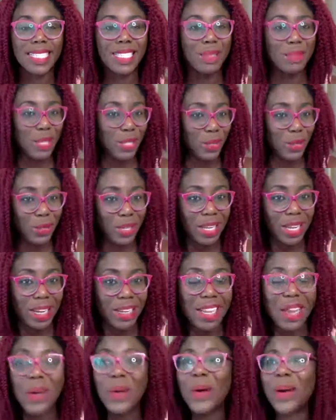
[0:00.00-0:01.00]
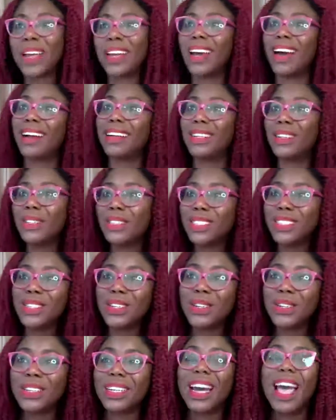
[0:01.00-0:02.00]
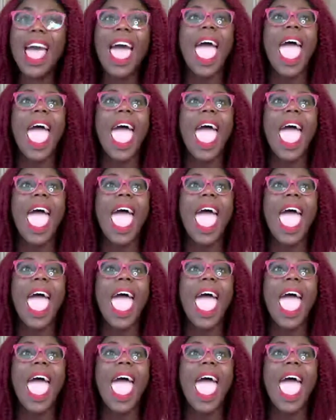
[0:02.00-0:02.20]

to me, Julia, you're going on good though.